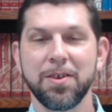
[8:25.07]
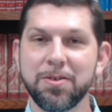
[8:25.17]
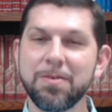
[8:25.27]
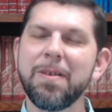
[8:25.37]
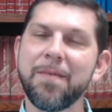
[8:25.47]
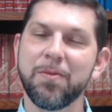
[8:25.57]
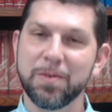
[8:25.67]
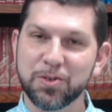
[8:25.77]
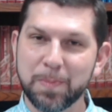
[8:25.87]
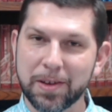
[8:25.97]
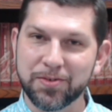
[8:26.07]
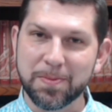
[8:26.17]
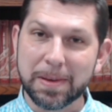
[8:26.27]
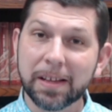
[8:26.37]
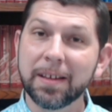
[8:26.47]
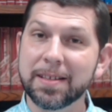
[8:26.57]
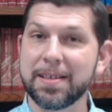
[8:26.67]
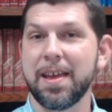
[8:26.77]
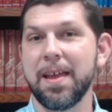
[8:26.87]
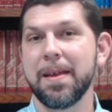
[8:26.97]
You have a
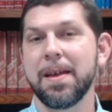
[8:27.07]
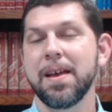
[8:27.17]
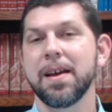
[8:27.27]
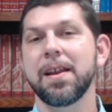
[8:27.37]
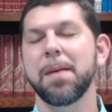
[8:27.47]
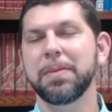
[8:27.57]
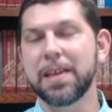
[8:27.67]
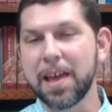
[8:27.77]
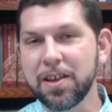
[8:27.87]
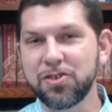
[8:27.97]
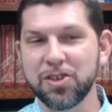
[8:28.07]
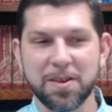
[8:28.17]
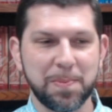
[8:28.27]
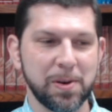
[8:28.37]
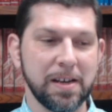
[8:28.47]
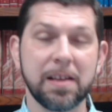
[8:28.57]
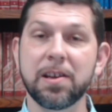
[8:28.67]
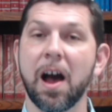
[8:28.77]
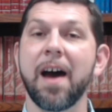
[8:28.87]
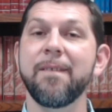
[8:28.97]
responsibility, an obligation to put
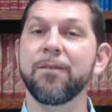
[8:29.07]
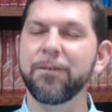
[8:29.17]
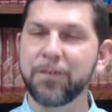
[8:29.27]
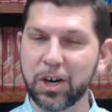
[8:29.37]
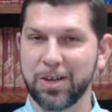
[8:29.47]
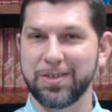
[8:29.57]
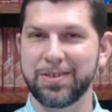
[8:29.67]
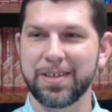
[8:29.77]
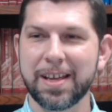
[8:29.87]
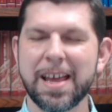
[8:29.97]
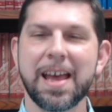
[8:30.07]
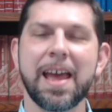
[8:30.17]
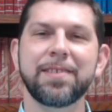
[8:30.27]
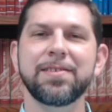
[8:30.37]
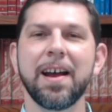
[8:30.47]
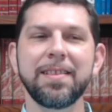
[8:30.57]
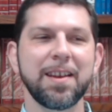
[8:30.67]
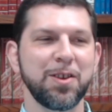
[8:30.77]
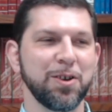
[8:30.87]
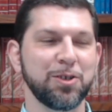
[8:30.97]
God first. It's not
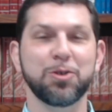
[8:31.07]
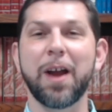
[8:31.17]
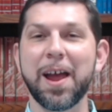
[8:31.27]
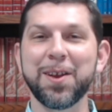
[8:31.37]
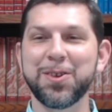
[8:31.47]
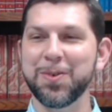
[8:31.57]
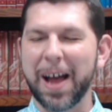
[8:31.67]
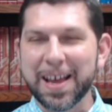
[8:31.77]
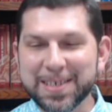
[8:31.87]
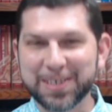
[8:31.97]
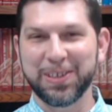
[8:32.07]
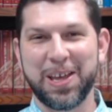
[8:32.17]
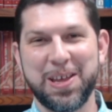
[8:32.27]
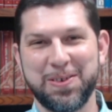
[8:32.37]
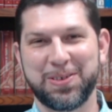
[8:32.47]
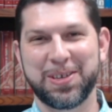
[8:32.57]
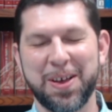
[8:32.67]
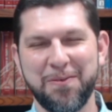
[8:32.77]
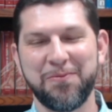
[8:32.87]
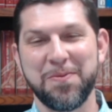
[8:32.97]
that you're trying to isolate
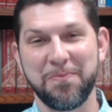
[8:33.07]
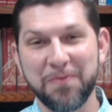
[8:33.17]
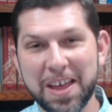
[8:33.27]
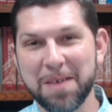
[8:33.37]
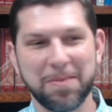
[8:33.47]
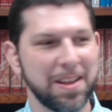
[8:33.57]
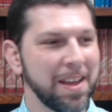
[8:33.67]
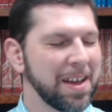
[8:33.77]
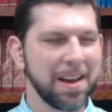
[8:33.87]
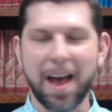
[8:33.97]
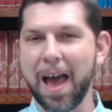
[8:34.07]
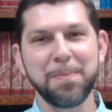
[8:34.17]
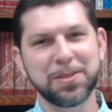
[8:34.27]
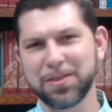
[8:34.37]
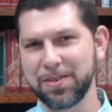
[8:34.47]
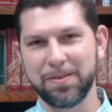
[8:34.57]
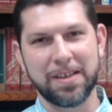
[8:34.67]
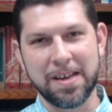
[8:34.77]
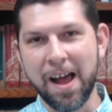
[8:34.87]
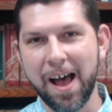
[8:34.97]
yourself from family.
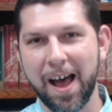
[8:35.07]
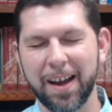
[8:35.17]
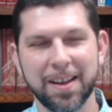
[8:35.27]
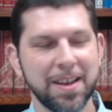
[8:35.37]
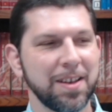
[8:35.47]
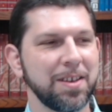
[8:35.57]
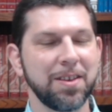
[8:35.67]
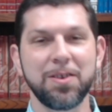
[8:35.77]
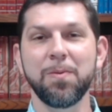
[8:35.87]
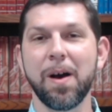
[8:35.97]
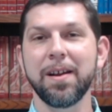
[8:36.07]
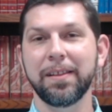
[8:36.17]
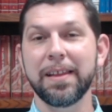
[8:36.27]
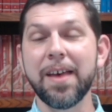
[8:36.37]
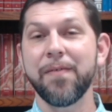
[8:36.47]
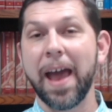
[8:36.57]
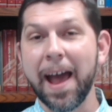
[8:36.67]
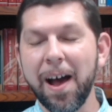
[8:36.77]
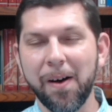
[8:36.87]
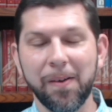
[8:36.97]
Absolutely not. You want to live
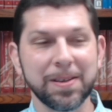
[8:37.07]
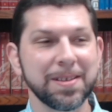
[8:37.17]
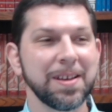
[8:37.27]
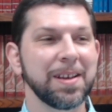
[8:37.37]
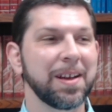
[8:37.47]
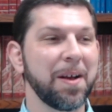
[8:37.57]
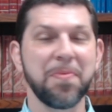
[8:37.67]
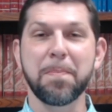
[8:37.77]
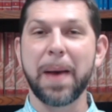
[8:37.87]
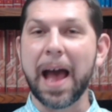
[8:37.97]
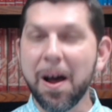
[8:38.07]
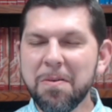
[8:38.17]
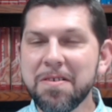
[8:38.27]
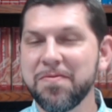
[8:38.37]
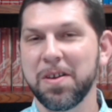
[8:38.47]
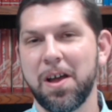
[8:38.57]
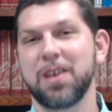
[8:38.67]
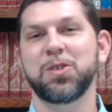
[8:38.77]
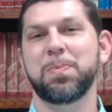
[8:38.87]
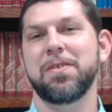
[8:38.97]
out uh, the power of the
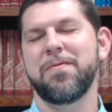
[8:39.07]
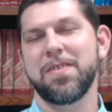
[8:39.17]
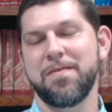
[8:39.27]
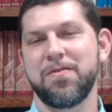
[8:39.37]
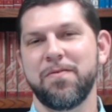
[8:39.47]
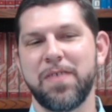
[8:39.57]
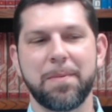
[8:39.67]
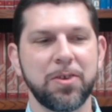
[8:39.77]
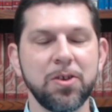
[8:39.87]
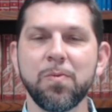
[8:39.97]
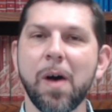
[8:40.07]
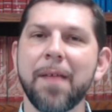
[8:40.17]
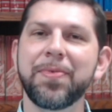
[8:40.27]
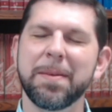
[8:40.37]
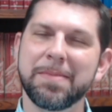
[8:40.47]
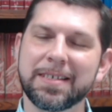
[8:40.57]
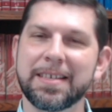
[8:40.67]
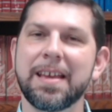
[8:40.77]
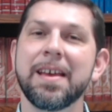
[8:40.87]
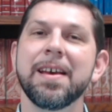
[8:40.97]
gospel in front of your family. You want them to
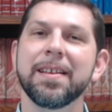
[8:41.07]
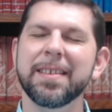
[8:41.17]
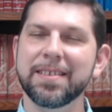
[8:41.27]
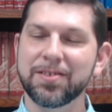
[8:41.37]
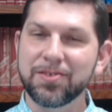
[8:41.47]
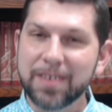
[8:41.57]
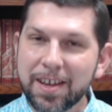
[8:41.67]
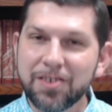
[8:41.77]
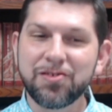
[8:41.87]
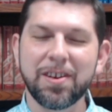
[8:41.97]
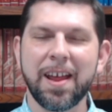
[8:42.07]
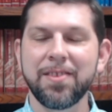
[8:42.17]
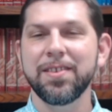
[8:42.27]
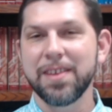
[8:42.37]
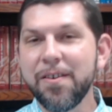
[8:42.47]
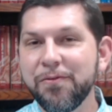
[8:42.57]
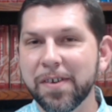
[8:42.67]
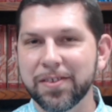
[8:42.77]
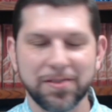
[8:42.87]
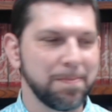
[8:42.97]
see the distinction and the
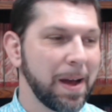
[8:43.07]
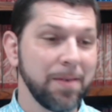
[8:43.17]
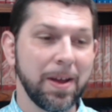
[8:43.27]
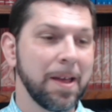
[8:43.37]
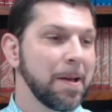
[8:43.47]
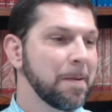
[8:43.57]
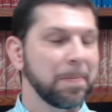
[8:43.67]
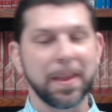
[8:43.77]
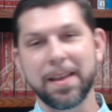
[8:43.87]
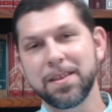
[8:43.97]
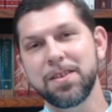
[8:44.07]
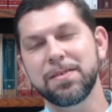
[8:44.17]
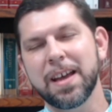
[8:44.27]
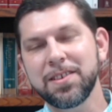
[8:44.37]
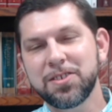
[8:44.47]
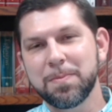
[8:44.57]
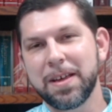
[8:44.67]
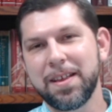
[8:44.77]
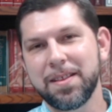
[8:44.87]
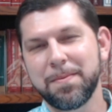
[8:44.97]
difference. And by the way, in the New
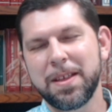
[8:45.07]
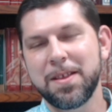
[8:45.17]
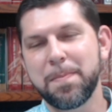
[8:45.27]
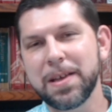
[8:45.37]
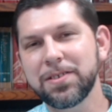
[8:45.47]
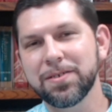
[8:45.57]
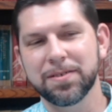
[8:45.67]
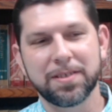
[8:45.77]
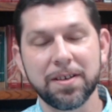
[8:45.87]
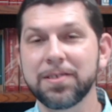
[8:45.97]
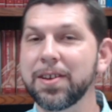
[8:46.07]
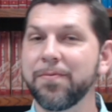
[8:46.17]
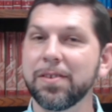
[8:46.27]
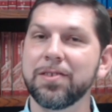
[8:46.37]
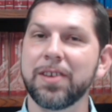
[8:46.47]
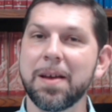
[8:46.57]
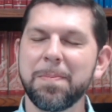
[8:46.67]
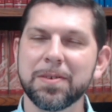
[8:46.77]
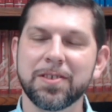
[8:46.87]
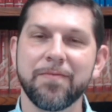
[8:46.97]
Testament, in the in the epistles, there are several
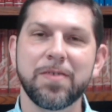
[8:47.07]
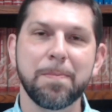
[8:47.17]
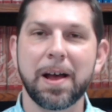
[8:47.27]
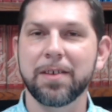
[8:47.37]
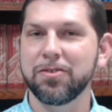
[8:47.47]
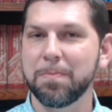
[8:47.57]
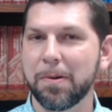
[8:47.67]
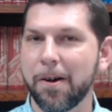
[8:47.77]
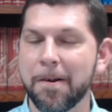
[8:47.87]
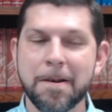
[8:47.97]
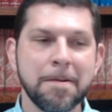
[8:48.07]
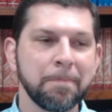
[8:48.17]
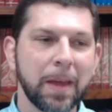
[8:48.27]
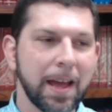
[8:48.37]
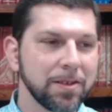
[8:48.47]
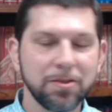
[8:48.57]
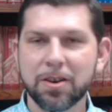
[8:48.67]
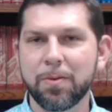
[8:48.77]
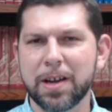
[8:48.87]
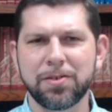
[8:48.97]
examples of the Apostle Paul
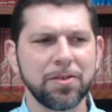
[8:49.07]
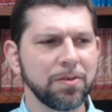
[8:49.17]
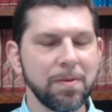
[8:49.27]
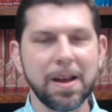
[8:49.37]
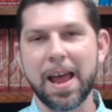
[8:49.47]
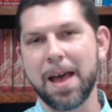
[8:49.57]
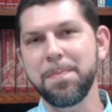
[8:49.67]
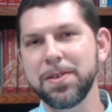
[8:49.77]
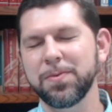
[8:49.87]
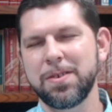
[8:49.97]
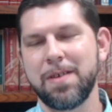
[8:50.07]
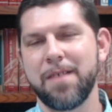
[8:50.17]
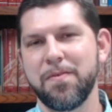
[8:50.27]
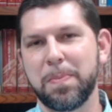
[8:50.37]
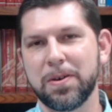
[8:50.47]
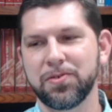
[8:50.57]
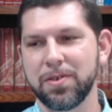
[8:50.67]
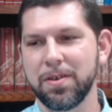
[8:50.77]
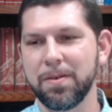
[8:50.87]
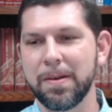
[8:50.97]
answering questions. Well, what happens when you have a
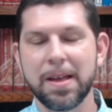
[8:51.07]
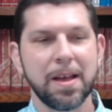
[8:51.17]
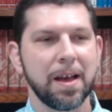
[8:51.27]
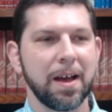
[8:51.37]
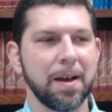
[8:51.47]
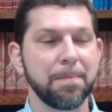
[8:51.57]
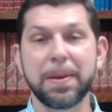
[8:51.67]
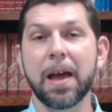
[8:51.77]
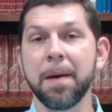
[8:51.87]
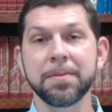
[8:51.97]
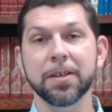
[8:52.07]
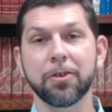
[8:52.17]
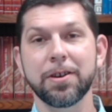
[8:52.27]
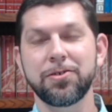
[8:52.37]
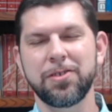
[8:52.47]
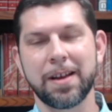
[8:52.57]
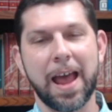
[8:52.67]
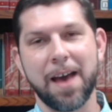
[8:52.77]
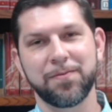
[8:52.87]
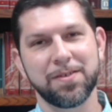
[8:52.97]
person who uh, becomes a Christian
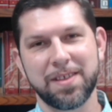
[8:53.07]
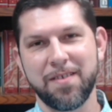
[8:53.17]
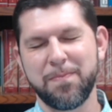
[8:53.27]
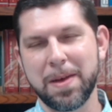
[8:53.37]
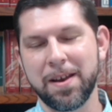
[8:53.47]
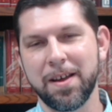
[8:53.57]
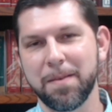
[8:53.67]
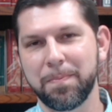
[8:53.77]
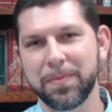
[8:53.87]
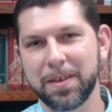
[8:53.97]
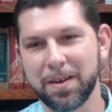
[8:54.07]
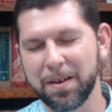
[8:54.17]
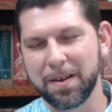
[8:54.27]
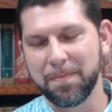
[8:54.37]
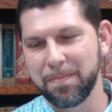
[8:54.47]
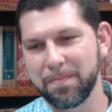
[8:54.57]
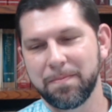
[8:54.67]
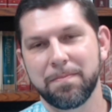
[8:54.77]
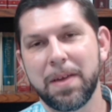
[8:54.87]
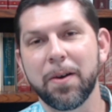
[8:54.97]
after they've been a, uh, you know a uh,
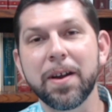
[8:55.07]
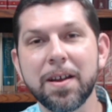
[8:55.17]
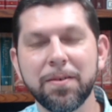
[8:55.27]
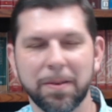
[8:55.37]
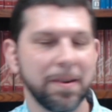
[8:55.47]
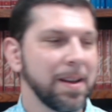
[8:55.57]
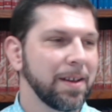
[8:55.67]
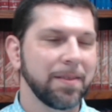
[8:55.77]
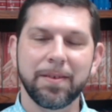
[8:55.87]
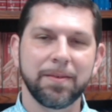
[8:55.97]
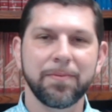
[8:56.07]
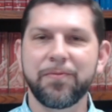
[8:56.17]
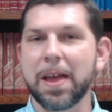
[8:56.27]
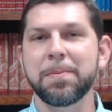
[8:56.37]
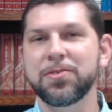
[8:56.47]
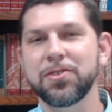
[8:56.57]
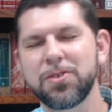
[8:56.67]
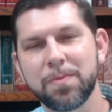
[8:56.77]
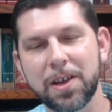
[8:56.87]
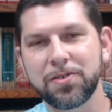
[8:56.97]
married or uh, family
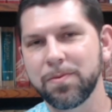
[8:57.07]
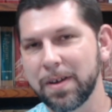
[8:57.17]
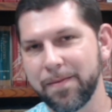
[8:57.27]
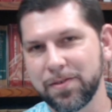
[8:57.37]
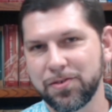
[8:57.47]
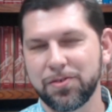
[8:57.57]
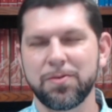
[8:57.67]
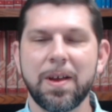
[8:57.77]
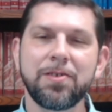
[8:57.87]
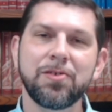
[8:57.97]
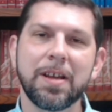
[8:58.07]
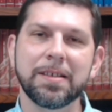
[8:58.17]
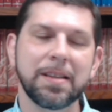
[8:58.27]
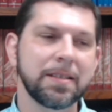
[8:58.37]
situation, whatever the situation is?